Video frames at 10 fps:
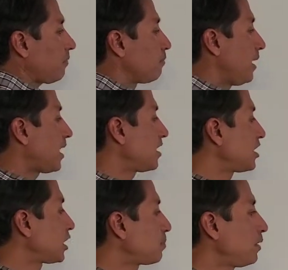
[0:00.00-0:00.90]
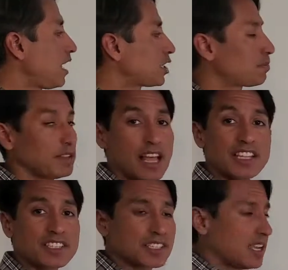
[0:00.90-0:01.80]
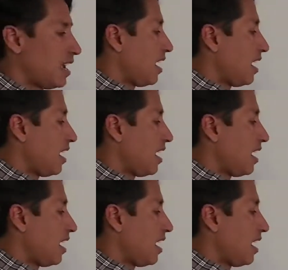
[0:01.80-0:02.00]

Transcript: Because it's plus plus,